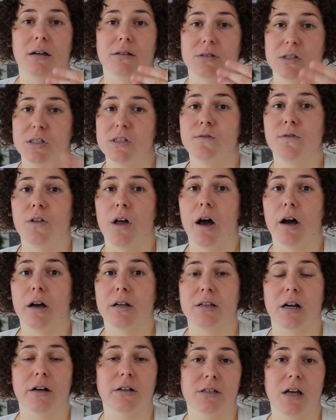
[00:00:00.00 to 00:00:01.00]
this
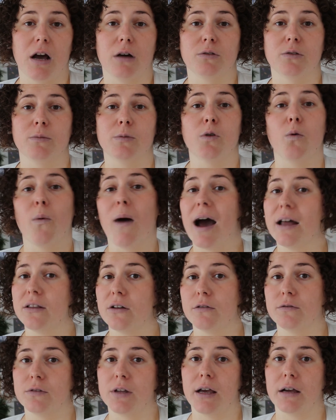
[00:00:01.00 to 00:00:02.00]
vlog turned out to be one
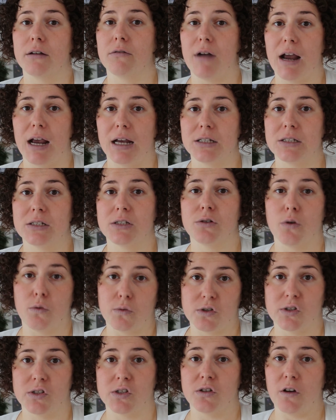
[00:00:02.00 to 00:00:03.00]
of the great
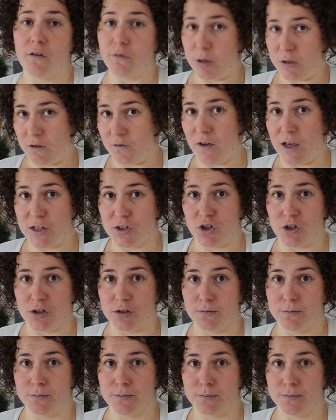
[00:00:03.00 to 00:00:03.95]
sources of motivation.